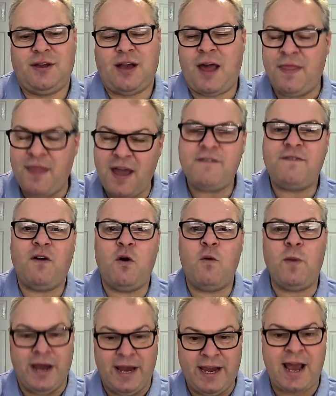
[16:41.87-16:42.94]
And therefore,
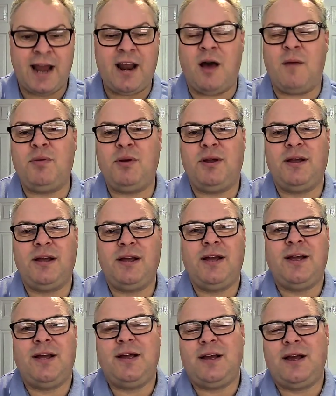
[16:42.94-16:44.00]
we can get up
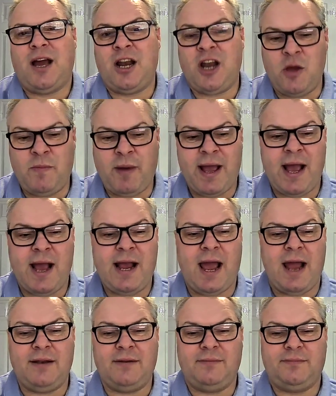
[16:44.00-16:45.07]
and obey
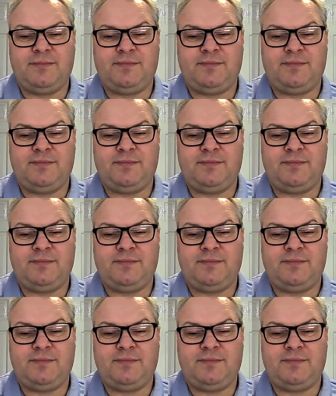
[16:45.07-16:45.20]
again.